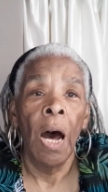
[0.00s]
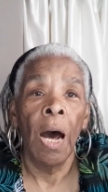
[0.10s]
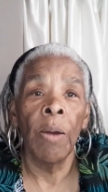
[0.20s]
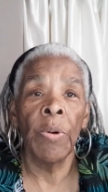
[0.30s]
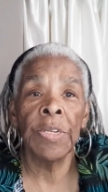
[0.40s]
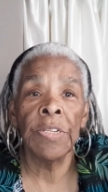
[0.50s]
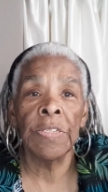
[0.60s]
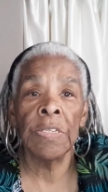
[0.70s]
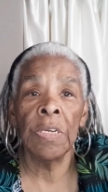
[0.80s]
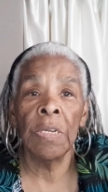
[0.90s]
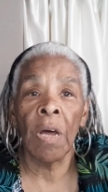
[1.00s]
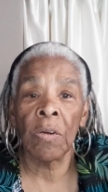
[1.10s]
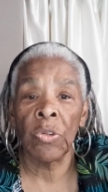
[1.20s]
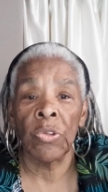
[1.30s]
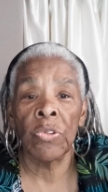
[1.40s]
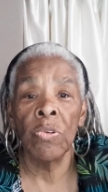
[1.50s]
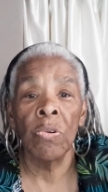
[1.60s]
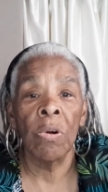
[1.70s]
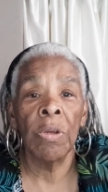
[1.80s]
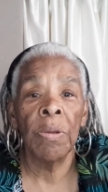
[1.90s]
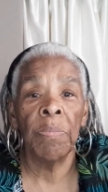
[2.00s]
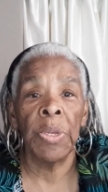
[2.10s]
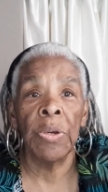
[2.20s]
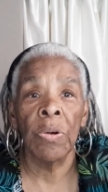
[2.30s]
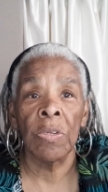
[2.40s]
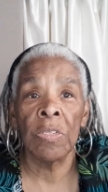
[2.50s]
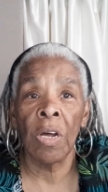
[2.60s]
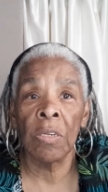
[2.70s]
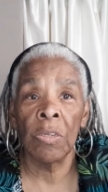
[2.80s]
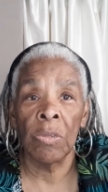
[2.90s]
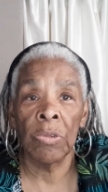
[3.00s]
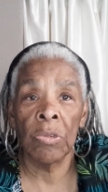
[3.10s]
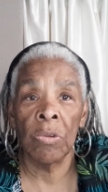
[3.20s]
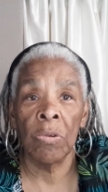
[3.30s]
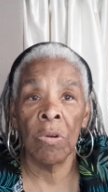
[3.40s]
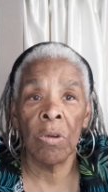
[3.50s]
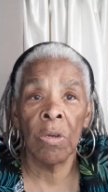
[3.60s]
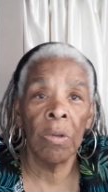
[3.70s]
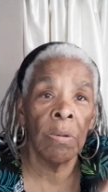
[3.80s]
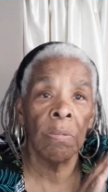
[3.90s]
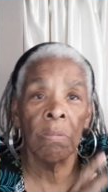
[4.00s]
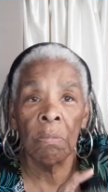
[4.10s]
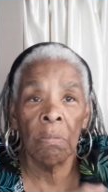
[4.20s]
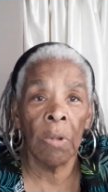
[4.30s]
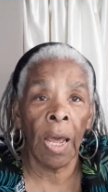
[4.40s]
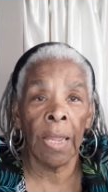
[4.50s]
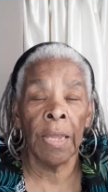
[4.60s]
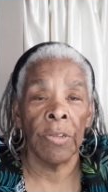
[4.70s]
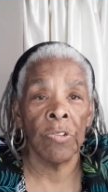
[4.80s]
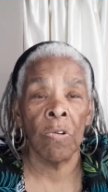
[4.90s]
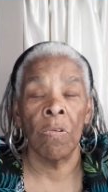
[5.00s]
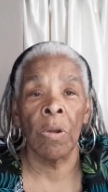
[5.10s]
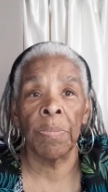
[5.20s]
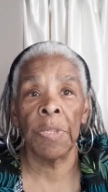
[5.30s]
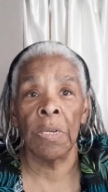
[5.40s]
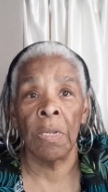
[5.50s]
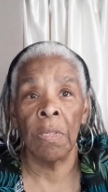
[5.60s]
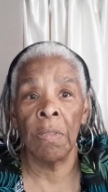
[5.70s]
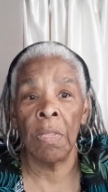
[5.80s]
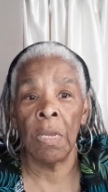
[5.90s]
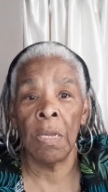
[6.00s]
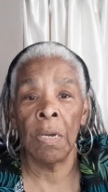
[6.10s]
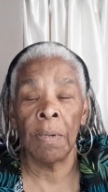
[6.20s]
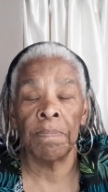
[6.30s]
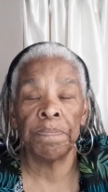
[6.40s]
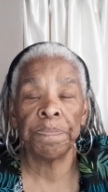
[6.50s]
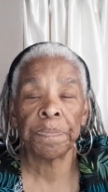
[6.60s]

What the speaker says: I went to see Dr. Sung because Dr. Leduc, I had screwed up the